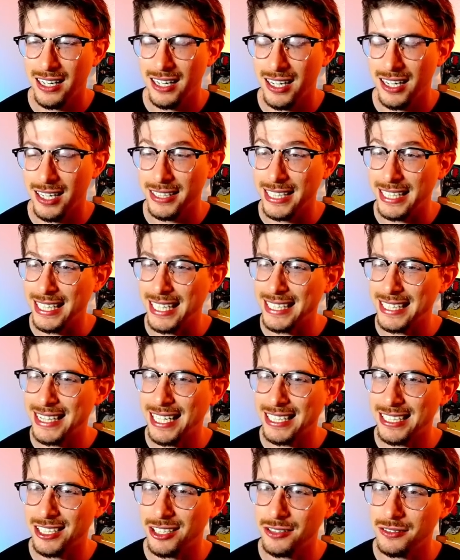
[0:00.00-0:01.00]
They let
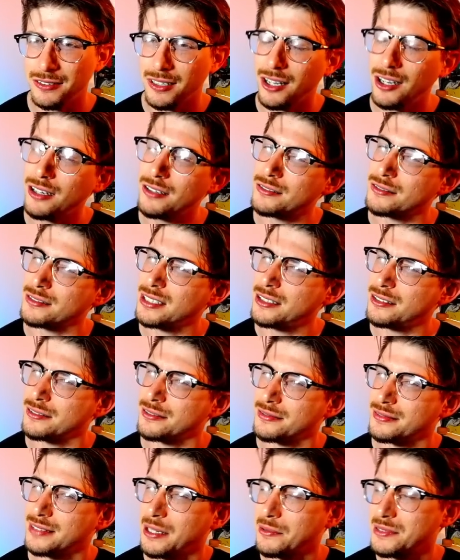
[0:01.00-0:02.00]
that go. Oh, no.
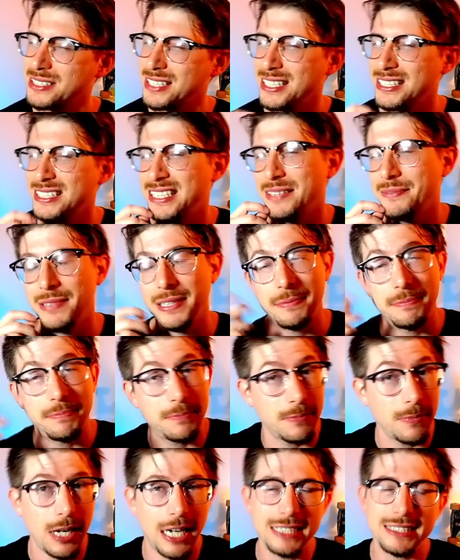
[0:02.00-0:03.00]
That was not CMP.
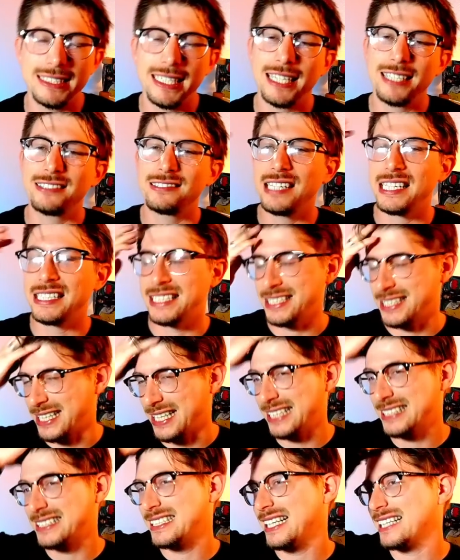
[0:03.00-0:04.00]
I stand corrected. I
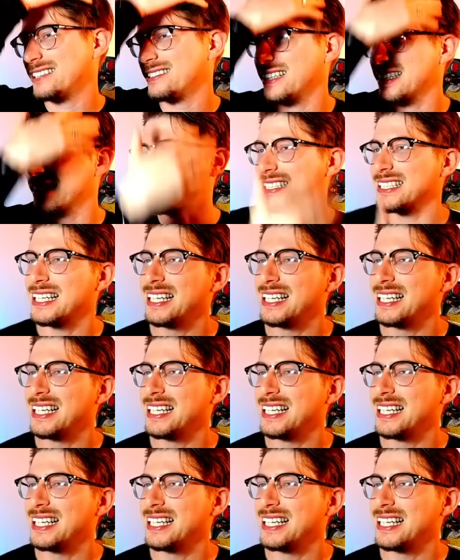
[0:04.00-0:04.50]
stand corrected.